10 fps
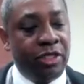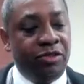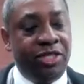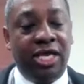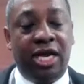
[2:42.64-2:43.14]

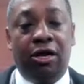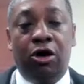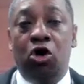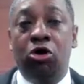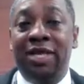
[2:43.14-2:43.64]
the
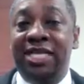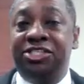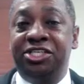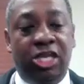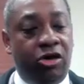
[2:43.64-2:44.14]
Homeland
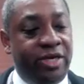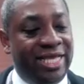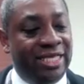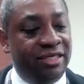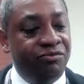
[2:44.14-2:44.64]

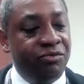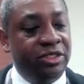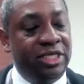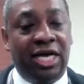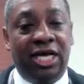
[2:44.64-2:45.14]
Security,
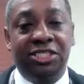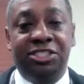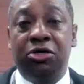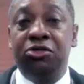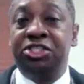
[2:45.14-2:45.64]

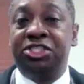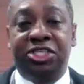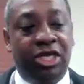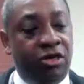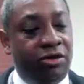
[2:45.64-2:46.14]
Social
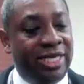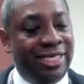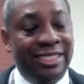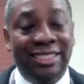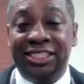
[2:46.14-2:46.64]
Security,
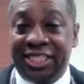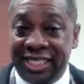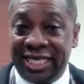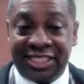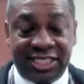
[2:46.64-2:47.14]

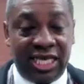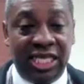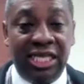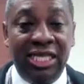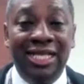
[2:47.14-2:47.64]

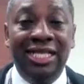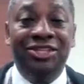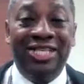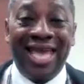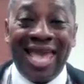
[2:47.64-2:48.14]
TSA,
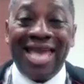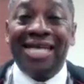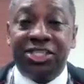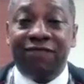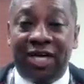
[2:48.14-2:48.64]
the
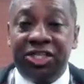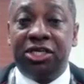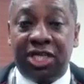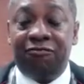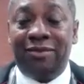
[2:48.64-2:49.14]
heads of other
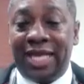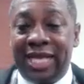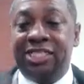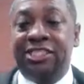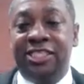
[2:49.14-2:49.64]
government
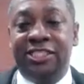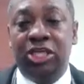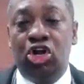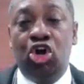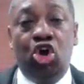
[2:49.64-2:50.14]
agencies
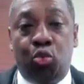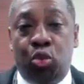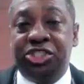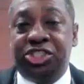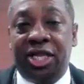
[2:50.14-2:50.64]

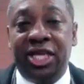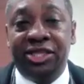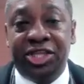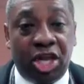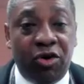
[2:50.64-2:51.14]
were
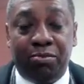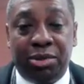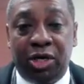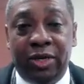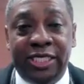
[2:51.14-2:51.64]
telling their
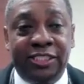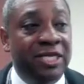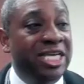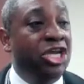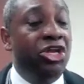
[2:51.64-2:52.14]
employees,
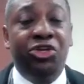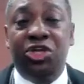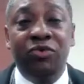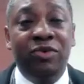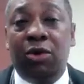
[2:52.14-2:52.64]

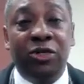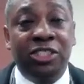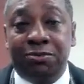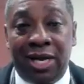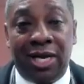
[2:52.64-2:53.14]
do not
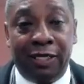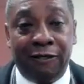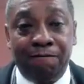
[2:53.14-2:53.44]
respond